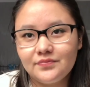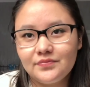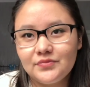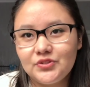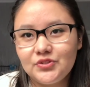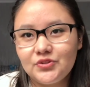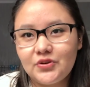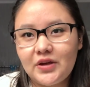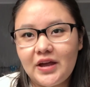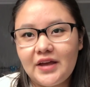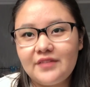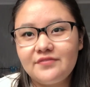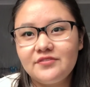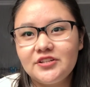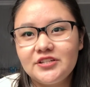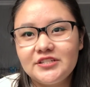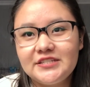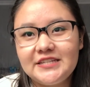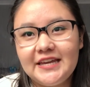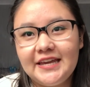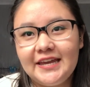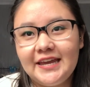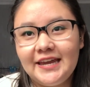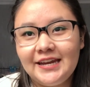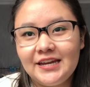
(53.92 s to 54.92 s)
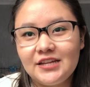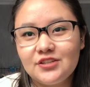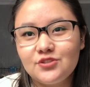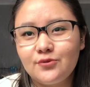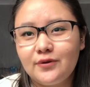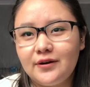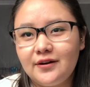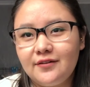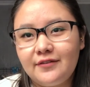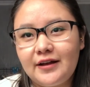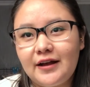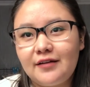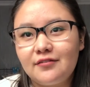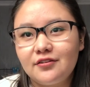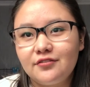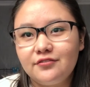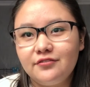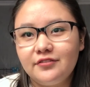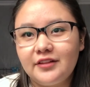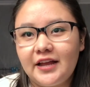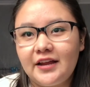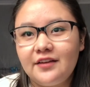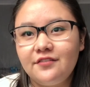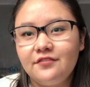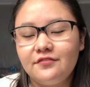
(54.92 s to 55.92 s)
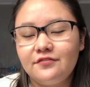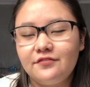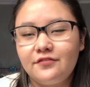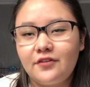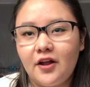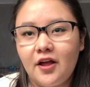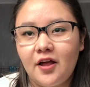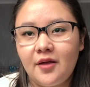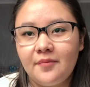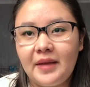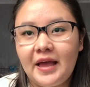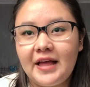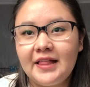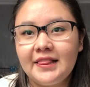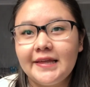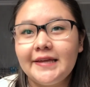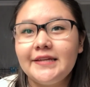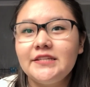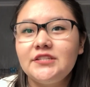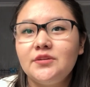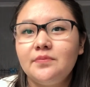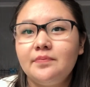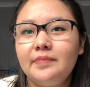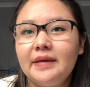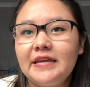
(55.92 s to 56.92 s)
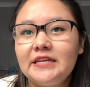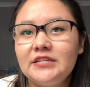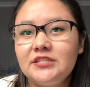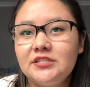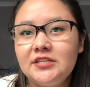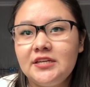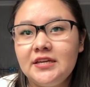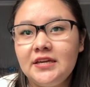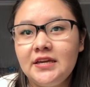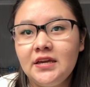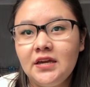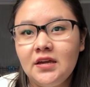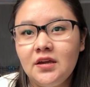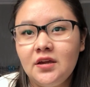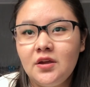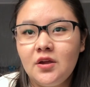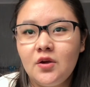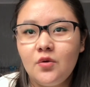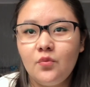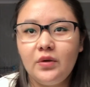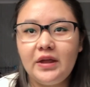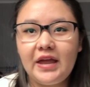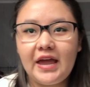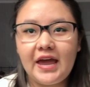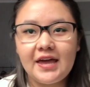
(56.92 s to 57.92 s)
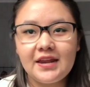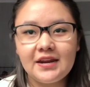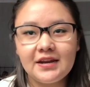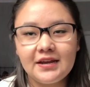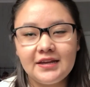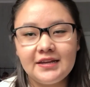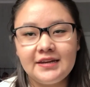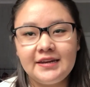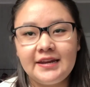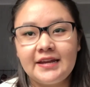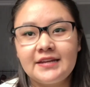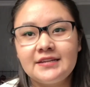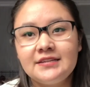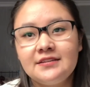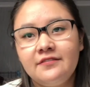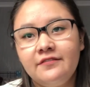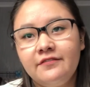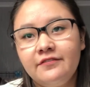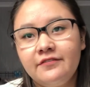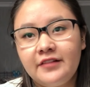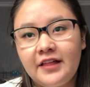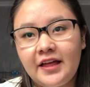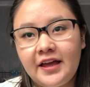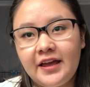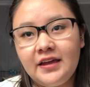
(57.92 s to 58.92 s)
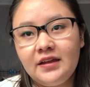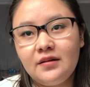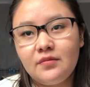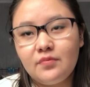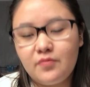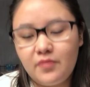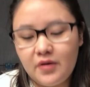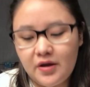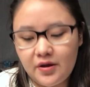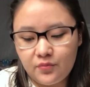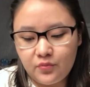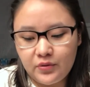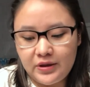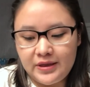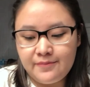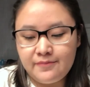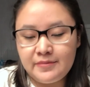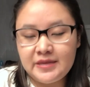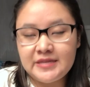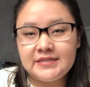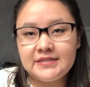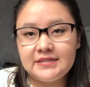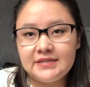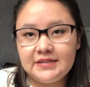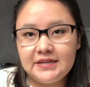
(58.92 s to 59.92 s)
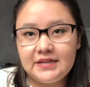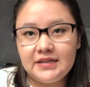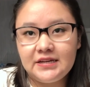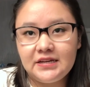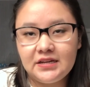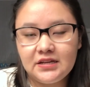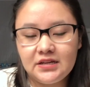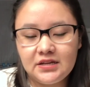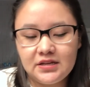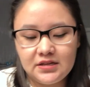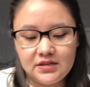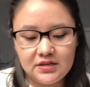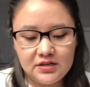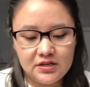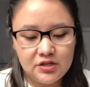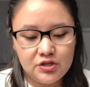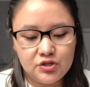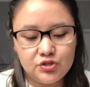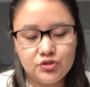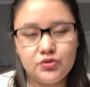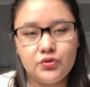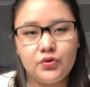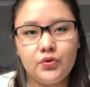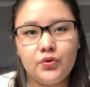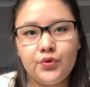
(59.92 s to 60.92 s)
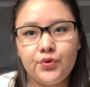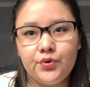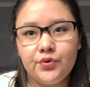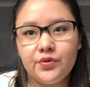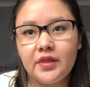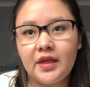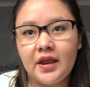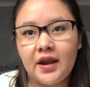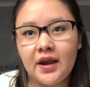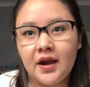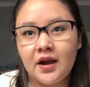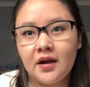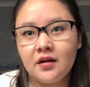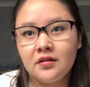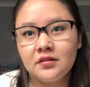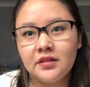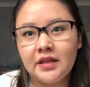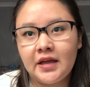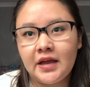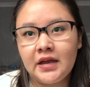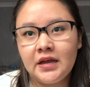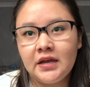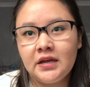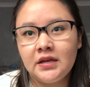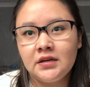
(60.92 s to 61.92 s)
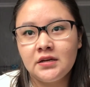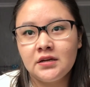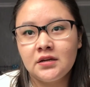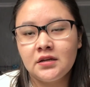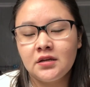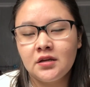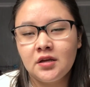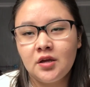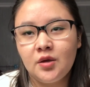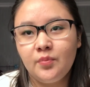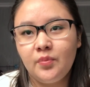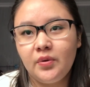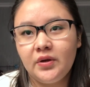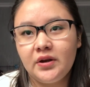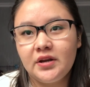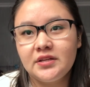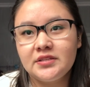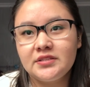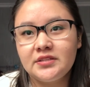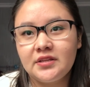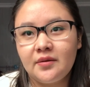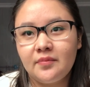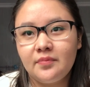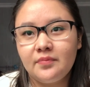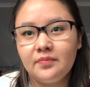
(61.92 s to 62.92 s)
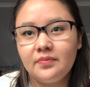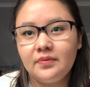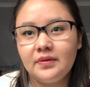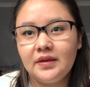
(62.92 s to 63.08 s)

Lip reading: So after taking a 12-hour flight from LA to Beijing, we had a connecting flight, but we missed it. So the airline put us up